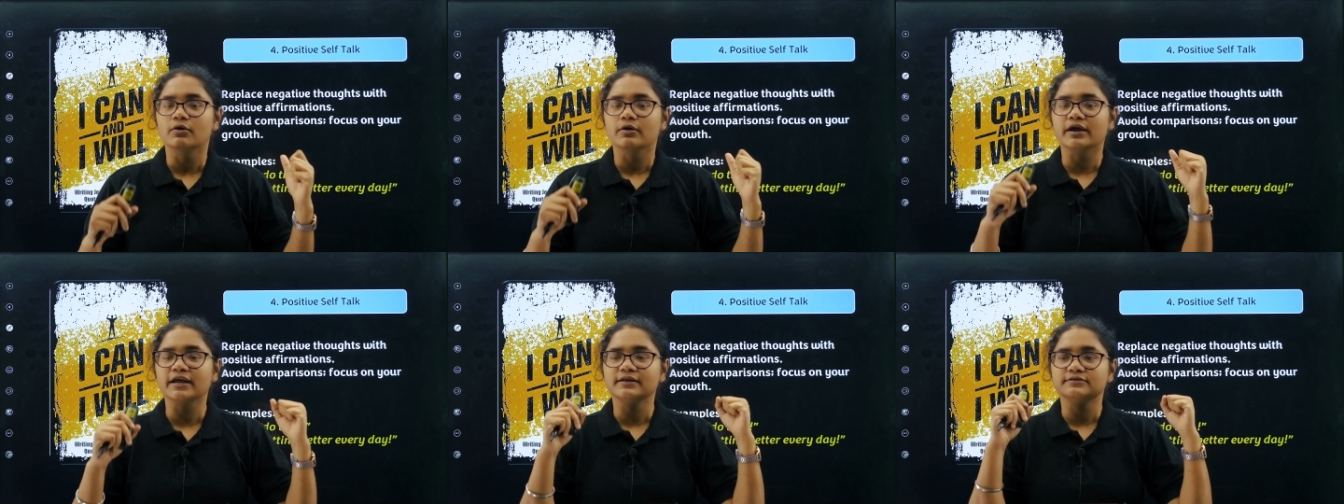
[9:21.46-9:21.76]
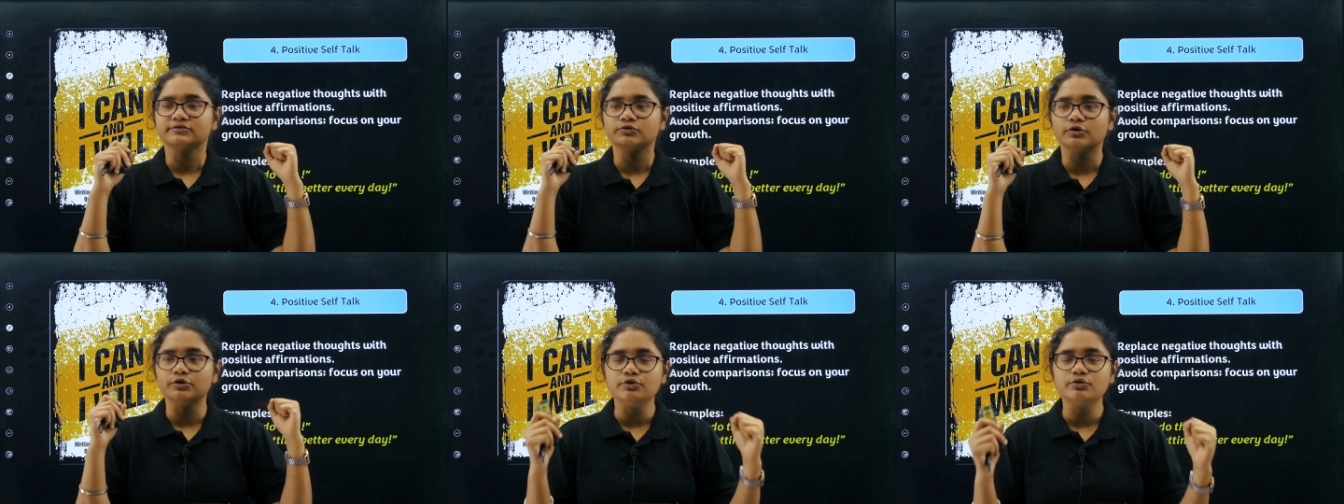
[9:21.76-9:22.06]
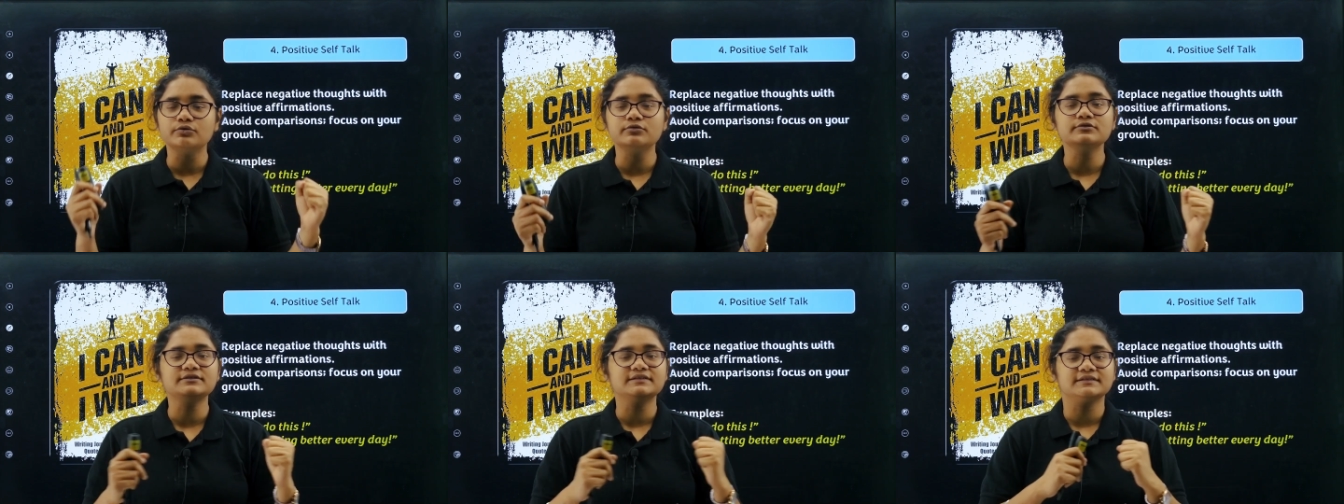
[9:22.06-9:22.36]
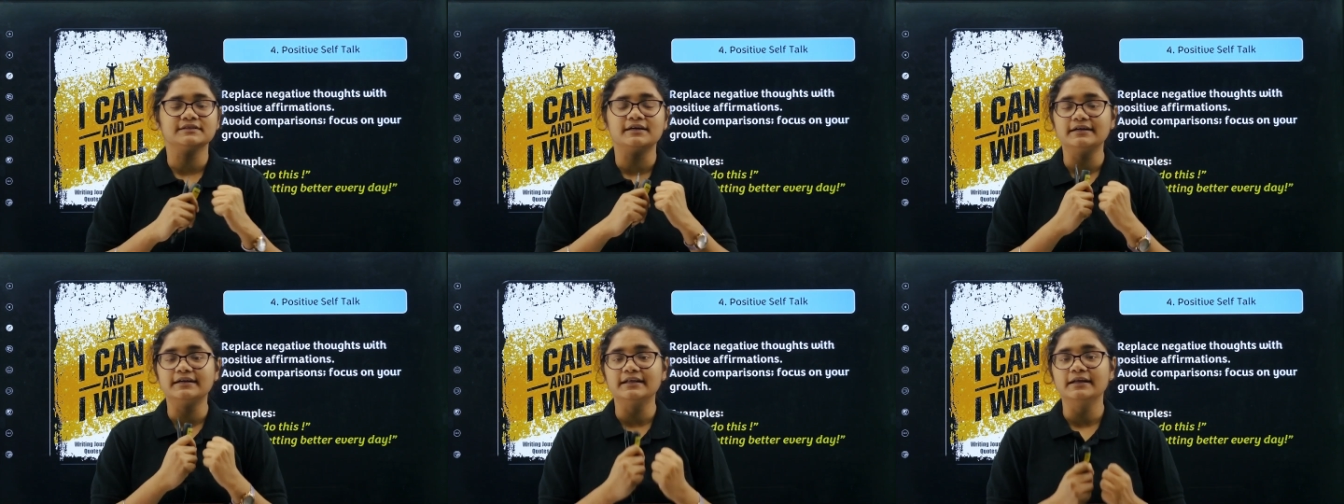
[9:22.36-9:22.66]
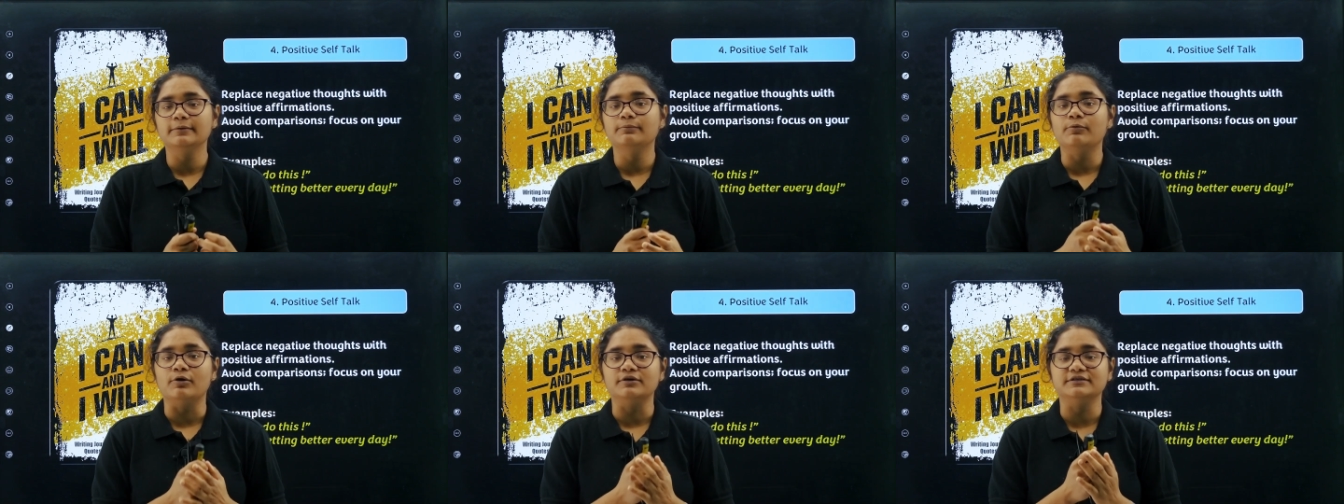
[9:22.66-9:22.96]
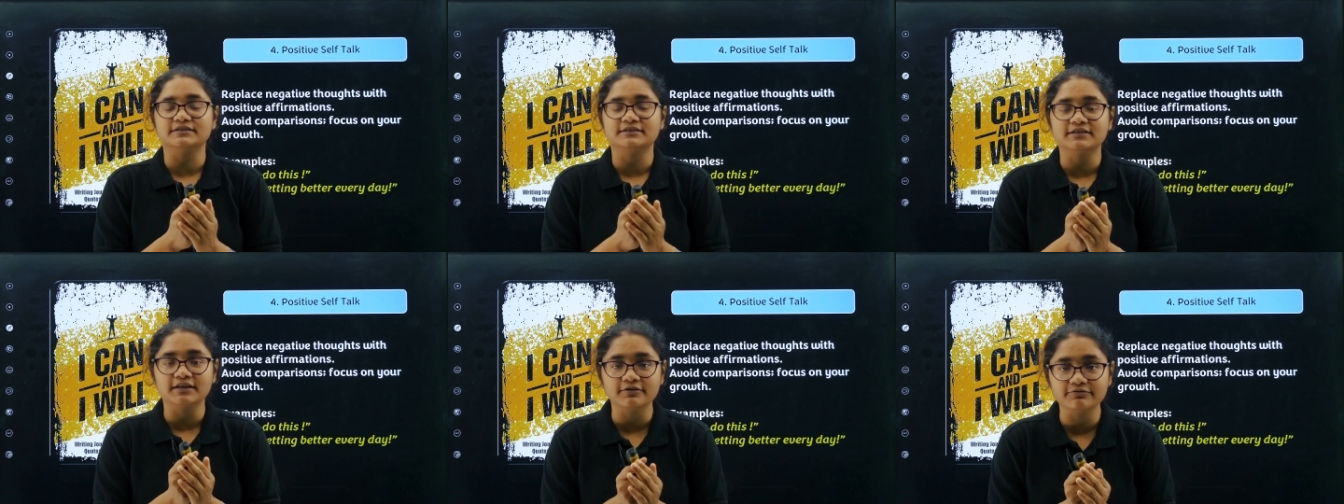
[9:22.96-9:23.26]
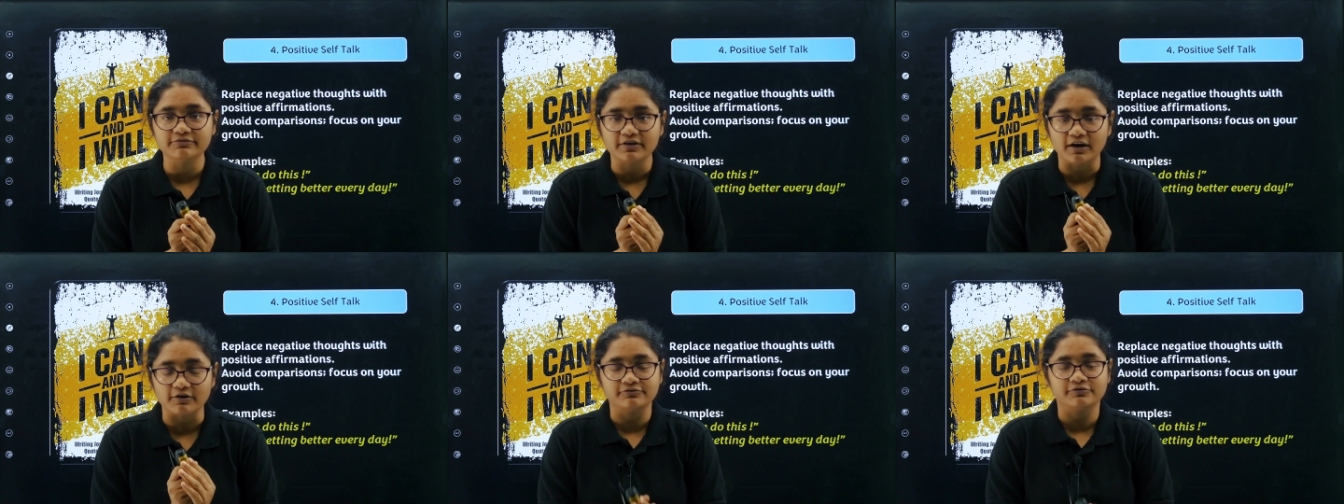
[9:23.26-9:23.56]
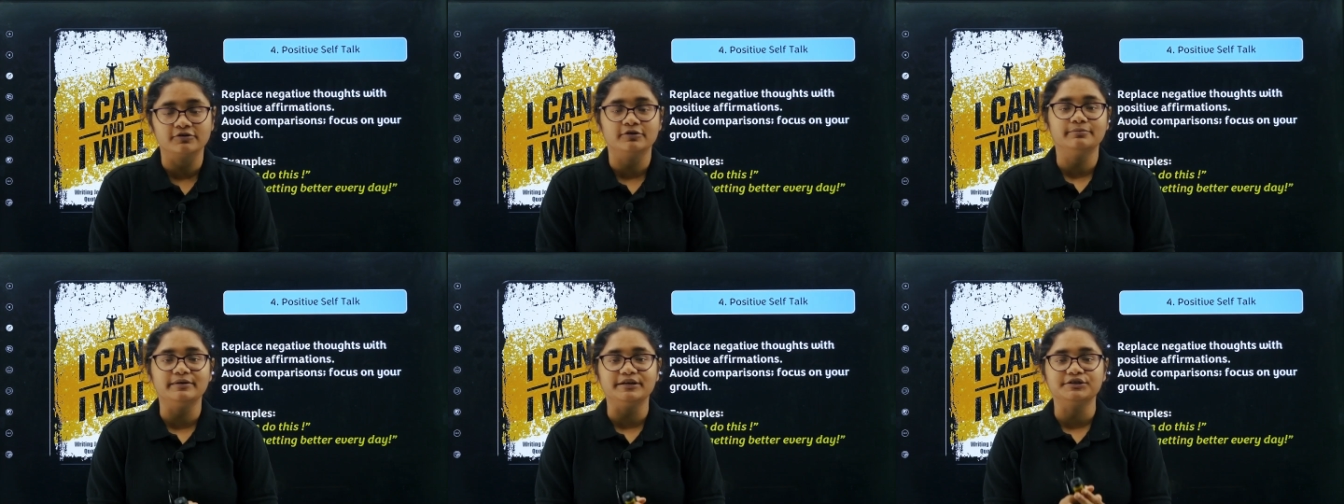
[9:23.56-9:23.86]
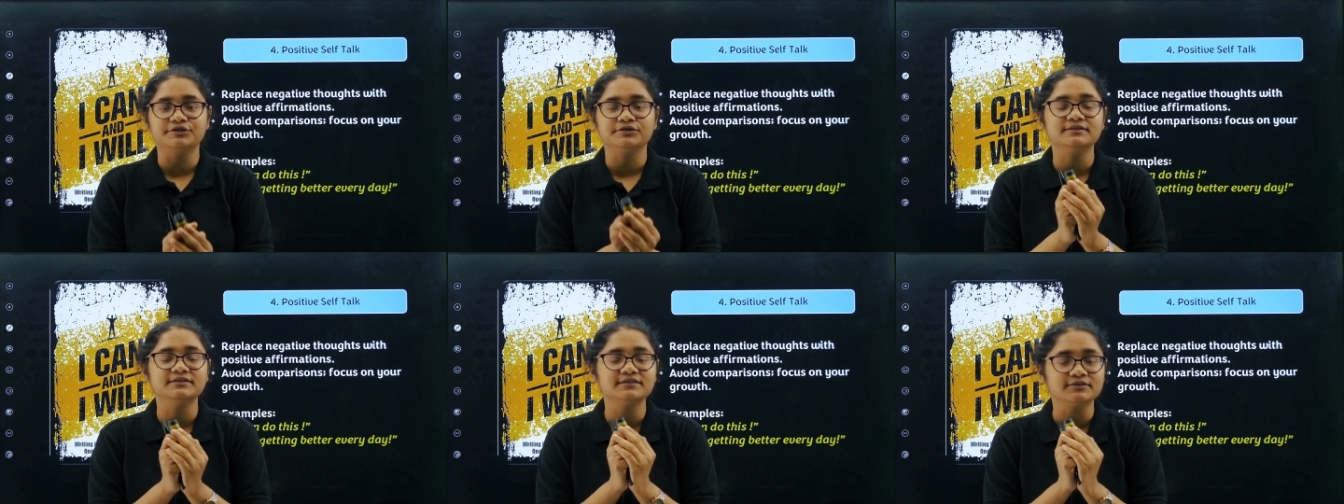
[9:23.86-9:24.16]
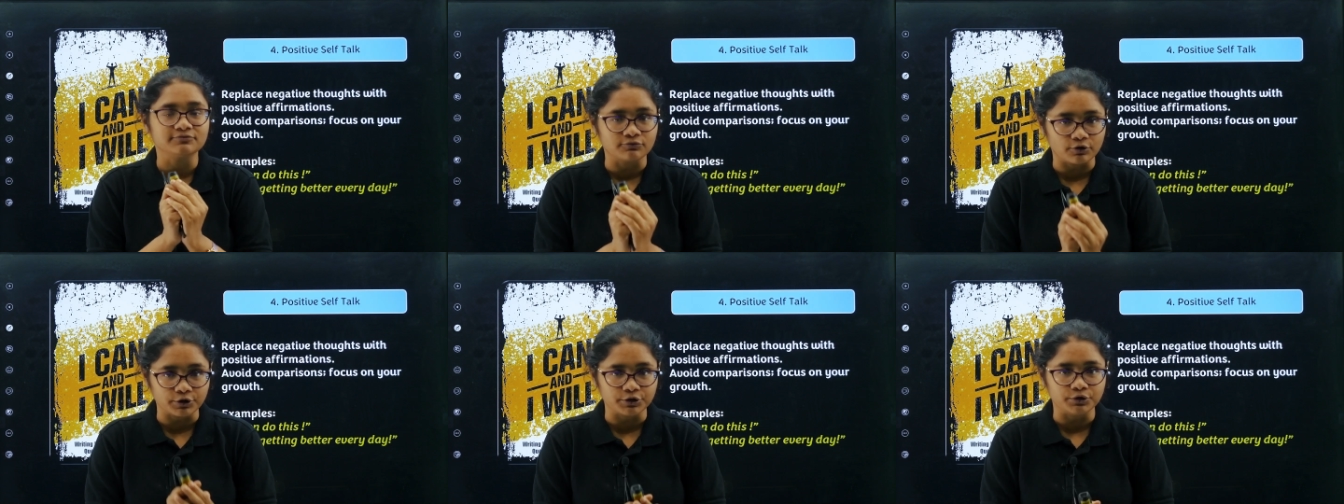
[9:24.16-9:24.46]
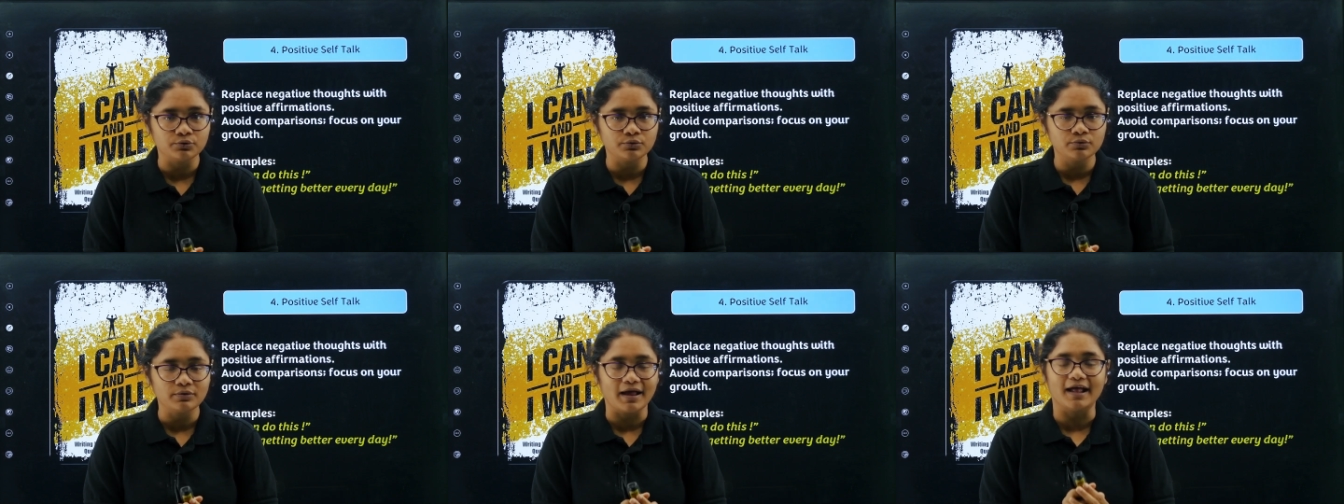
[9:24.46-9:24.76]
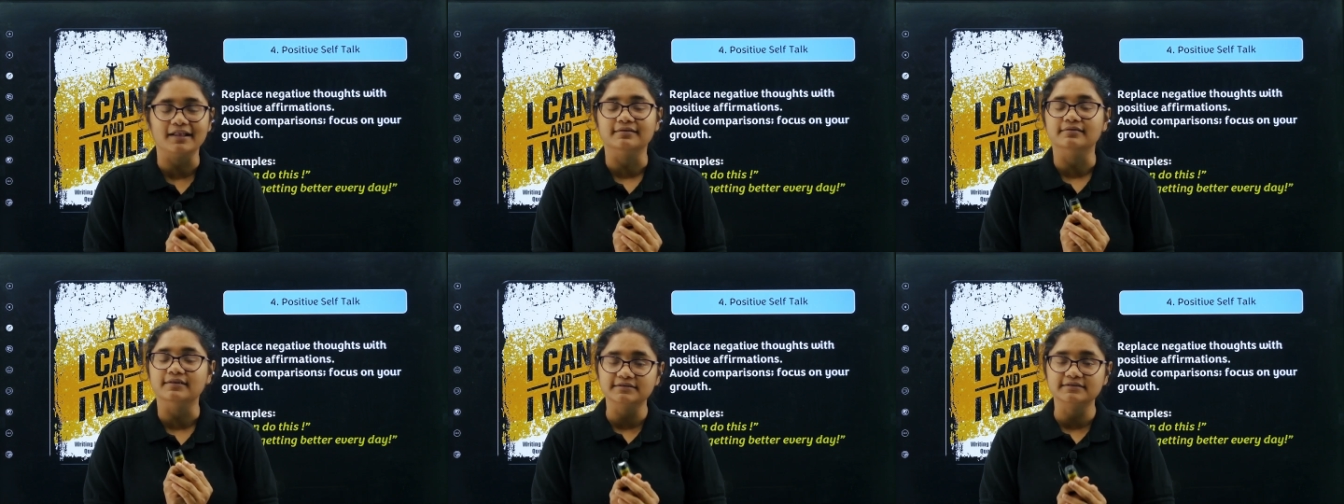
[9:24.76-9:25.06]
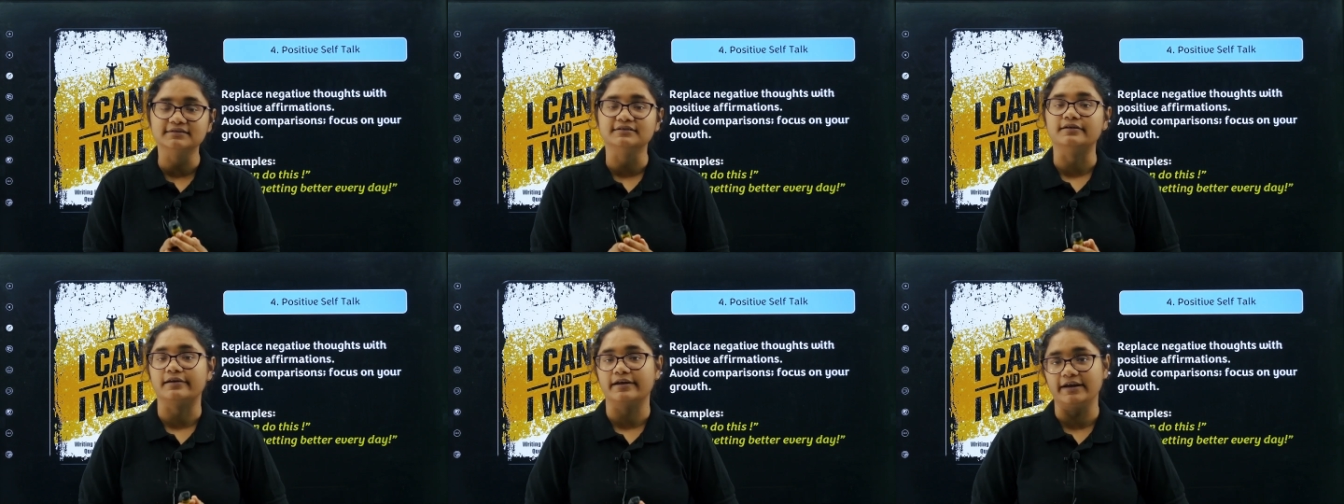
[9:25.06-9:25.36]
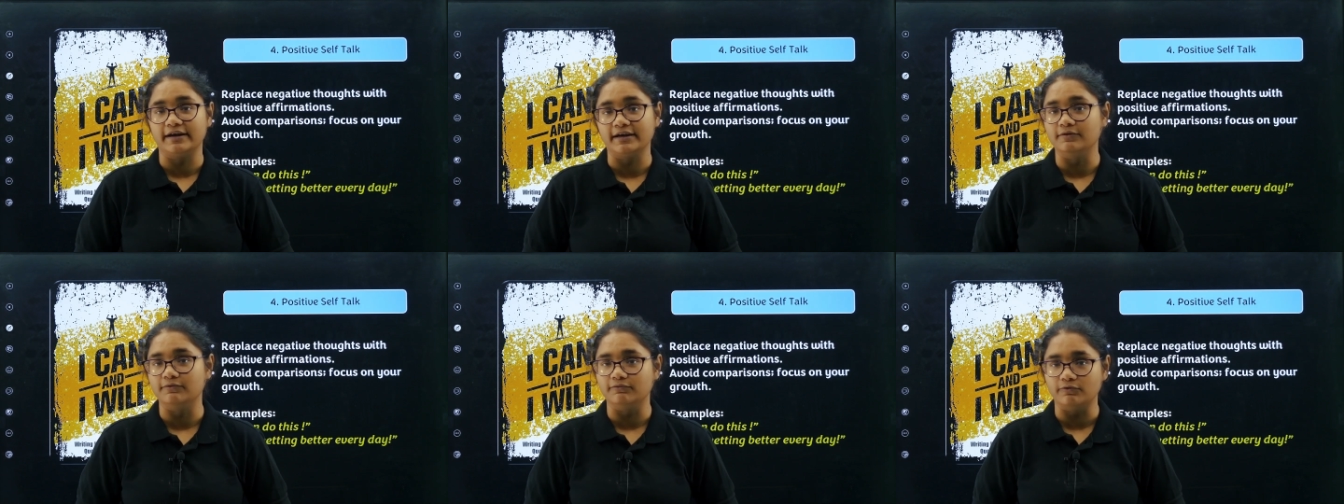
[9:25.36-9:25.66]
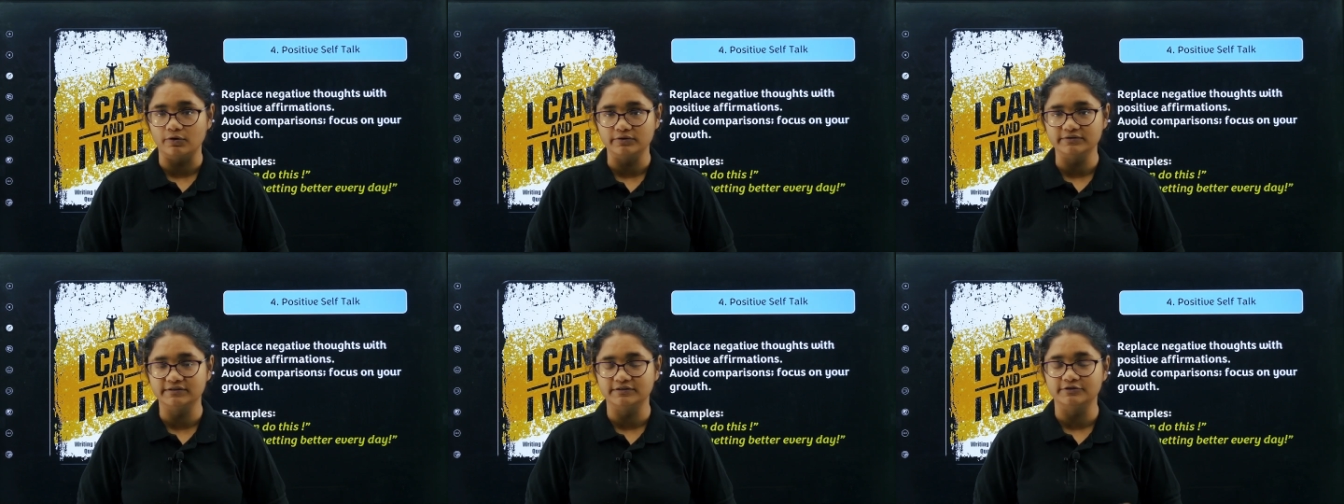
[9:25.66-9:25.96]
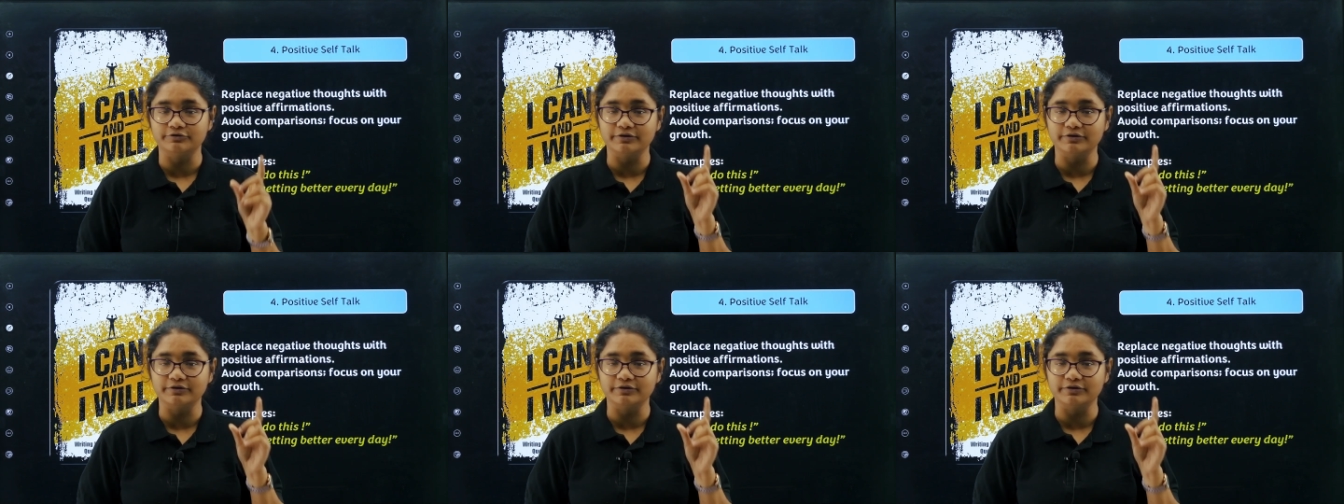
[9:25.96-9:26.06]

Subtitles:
Okay, so use certain positive affirmations for you and this really works.